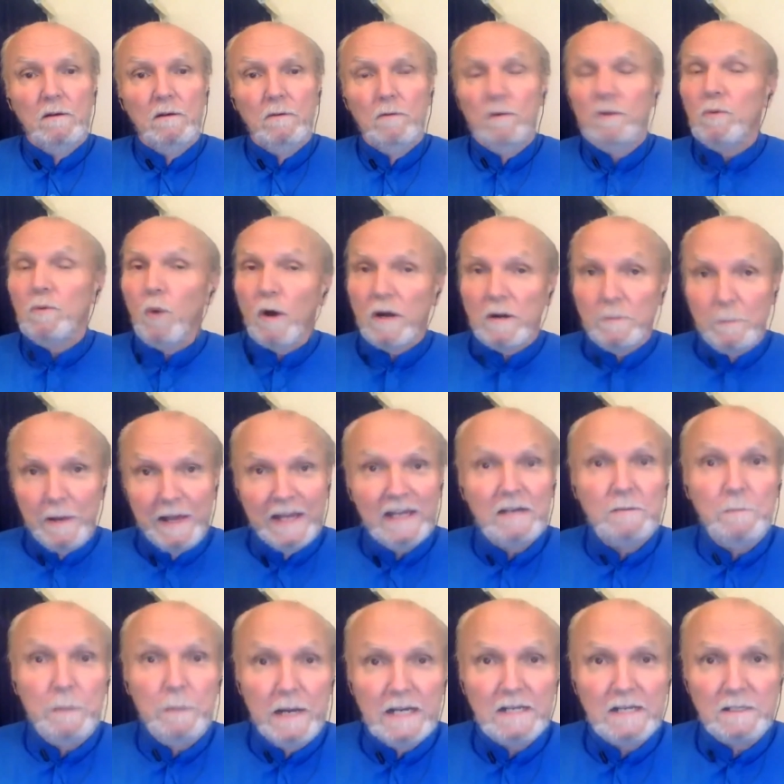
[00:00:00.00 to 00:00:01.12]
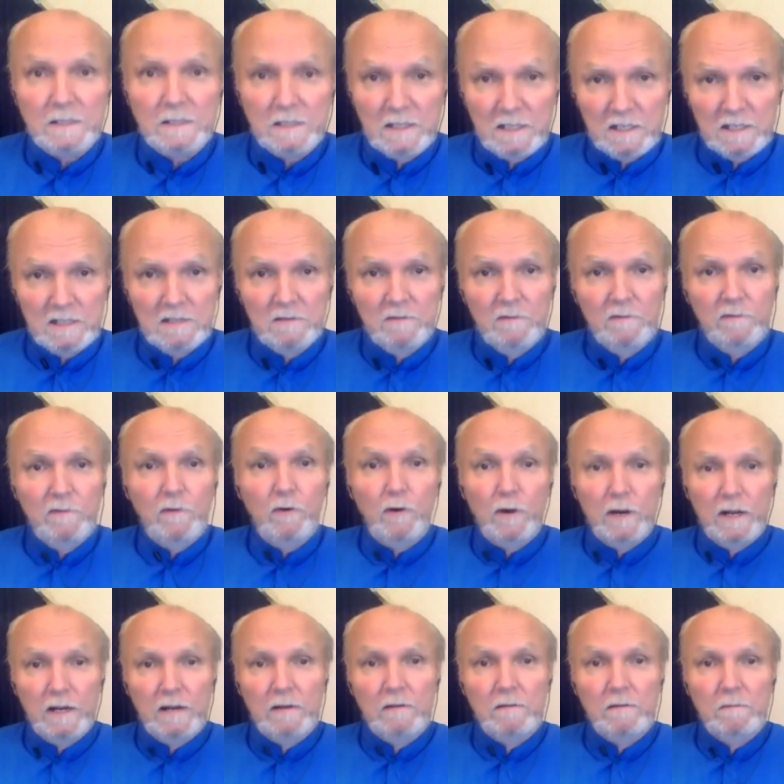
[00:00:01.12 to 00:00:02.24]
we want to make amends for
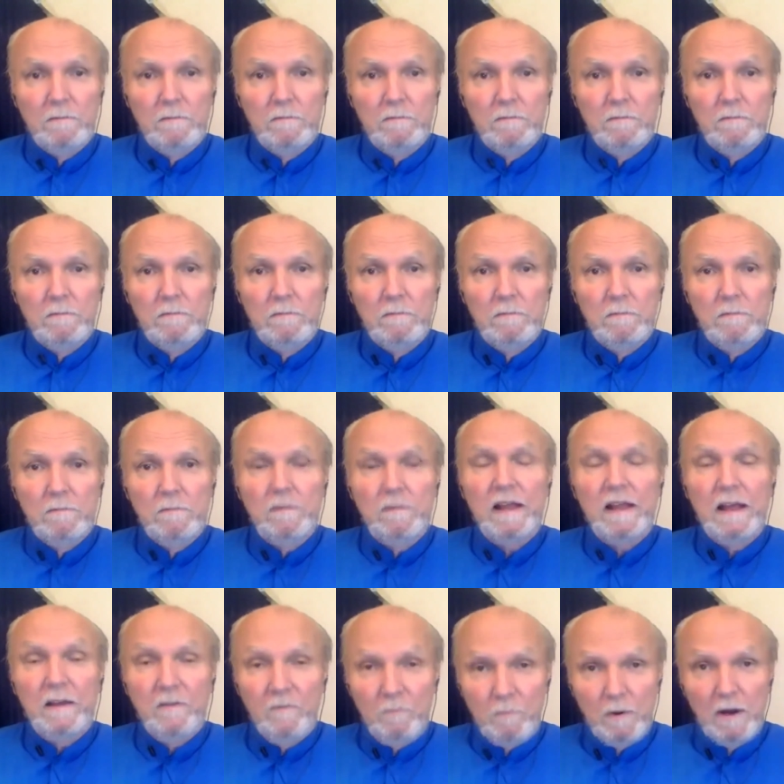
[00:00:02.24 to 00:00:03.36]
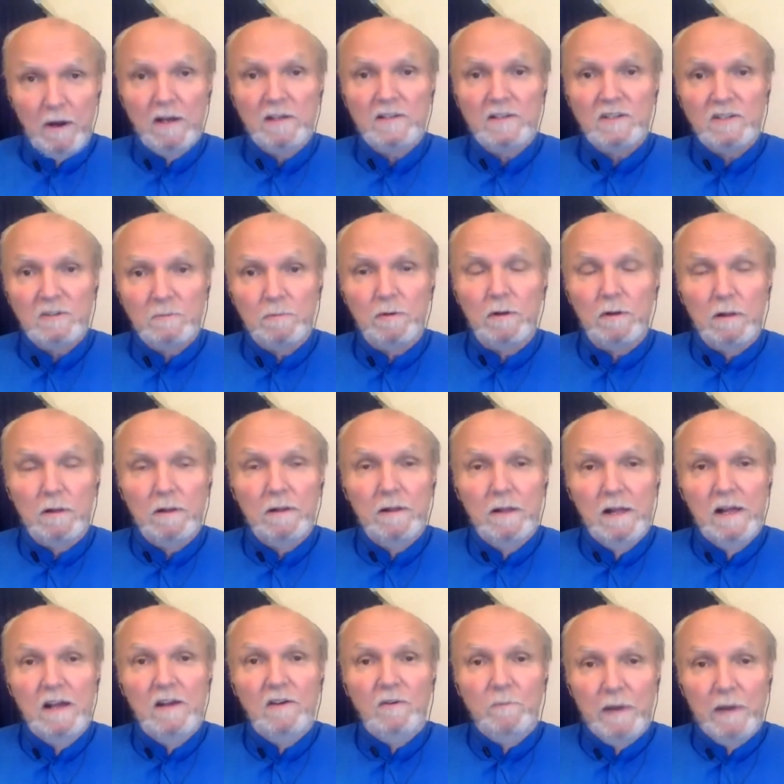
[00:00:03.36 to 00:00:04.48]
it, if possible.
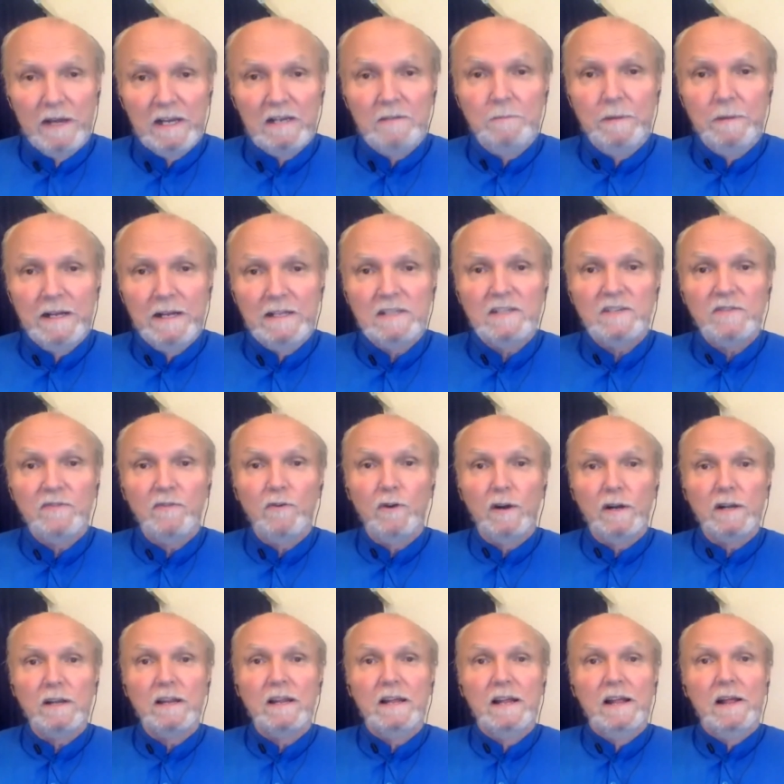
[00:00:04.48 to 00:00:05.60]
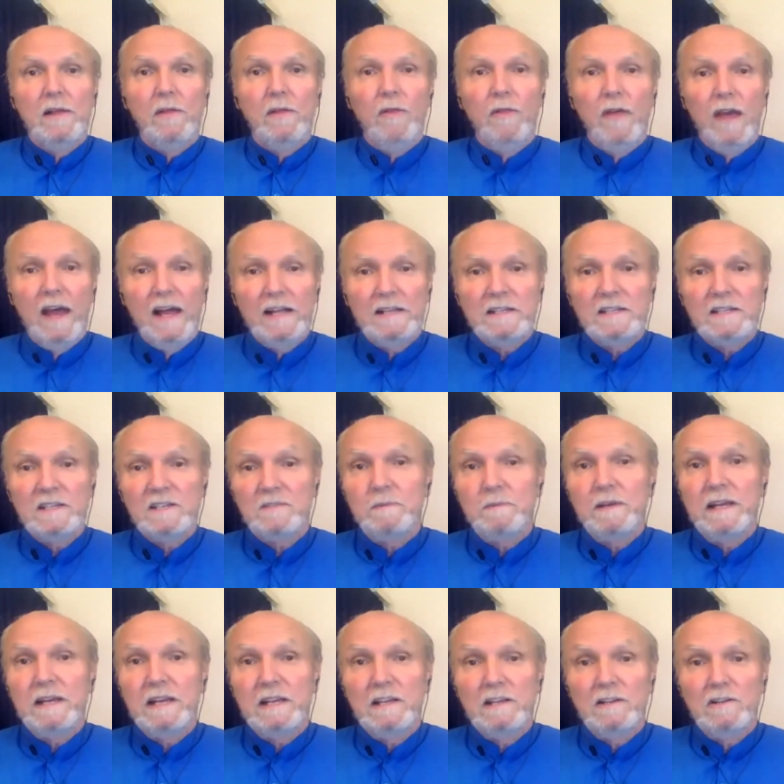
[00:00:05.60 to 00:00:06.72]
Make amends for it. That's
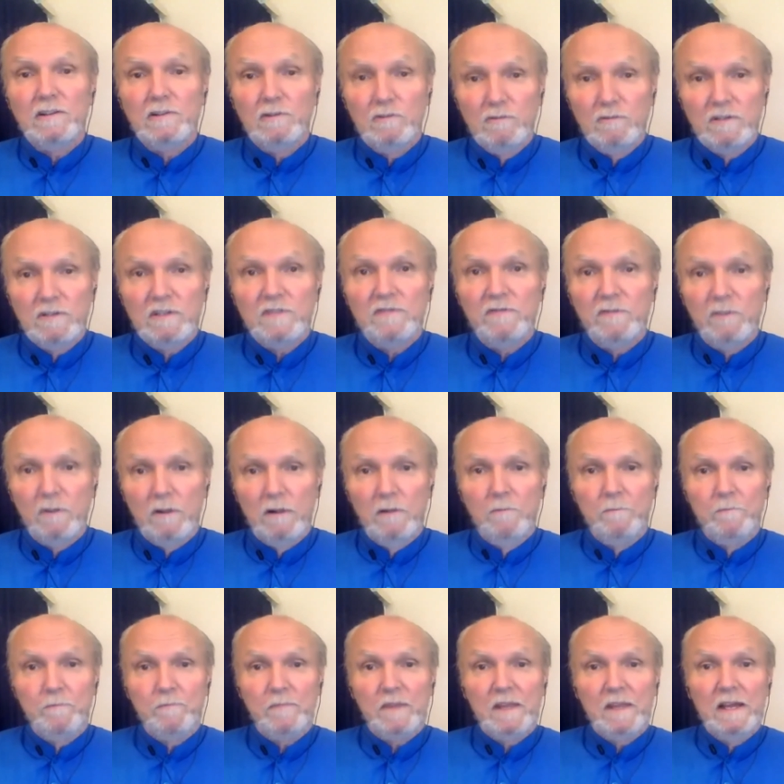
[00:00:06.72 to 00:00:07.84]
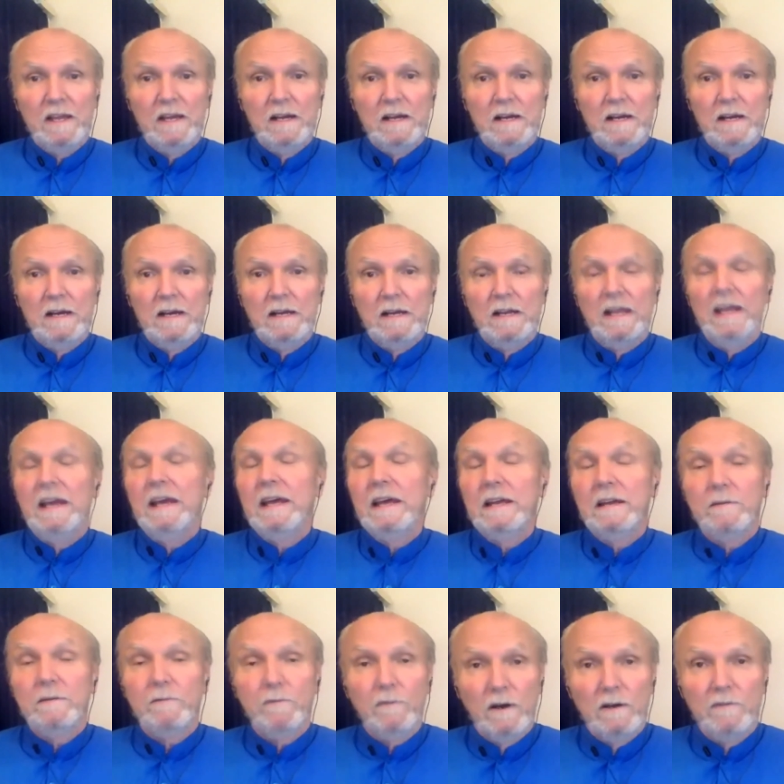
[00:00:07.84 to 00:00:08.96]
being useful. And
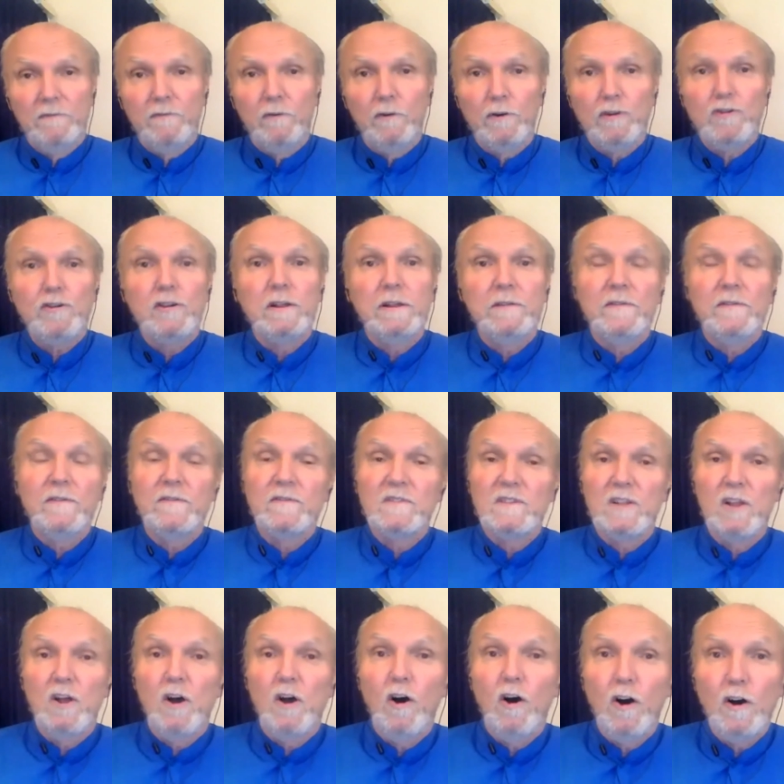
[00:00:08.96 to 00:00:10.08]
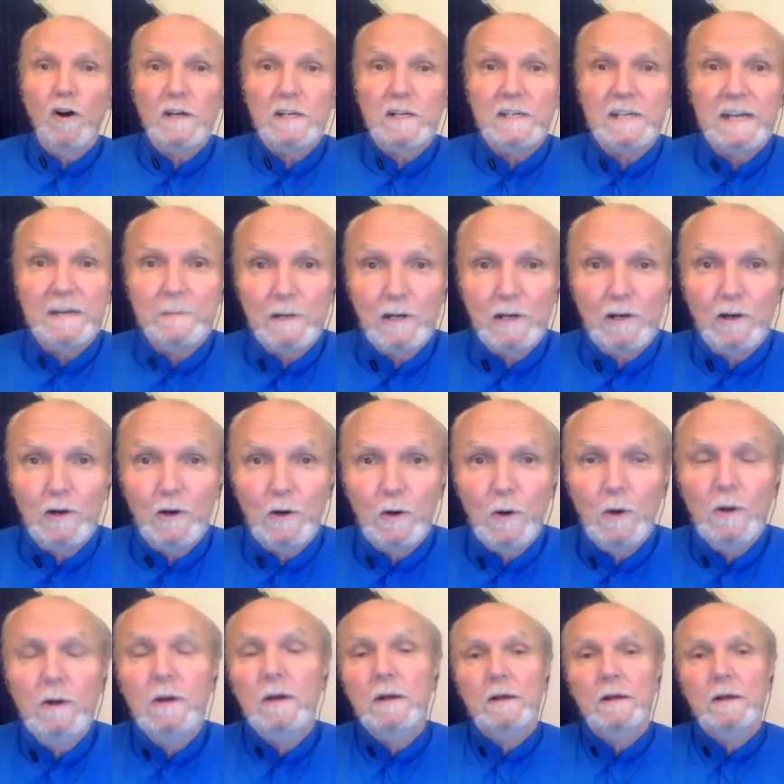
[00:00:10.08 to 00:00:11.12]
unfortunately, it was a long time ago.